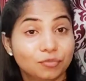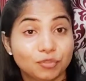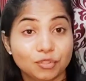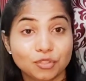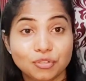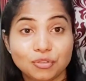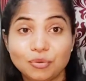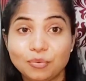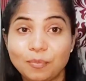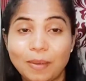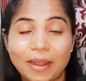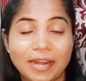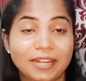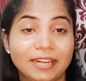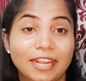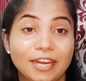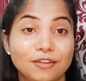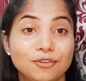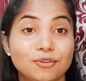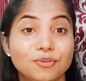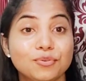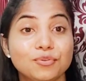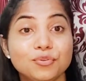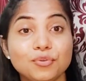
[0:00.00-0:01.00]
you might
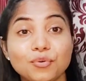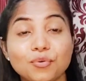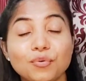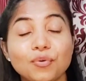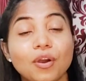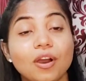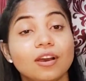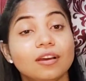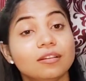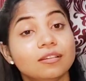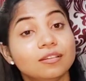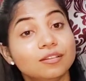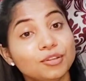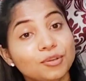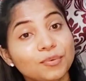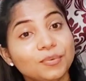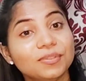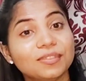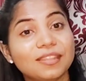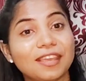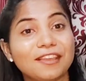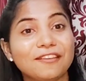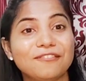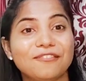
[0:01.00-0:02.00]
get to know a new
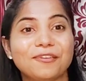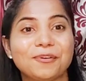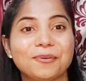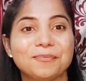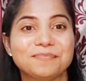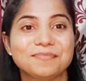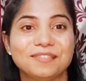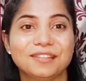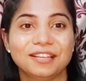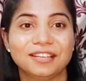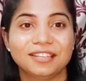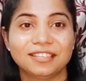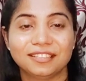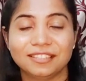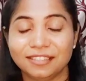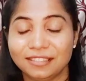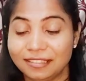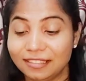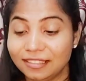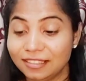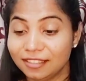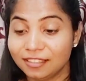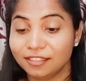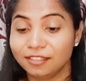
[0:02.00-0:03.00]
thing from
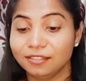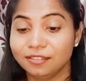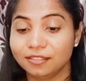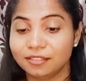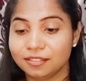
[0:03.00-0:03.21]
learn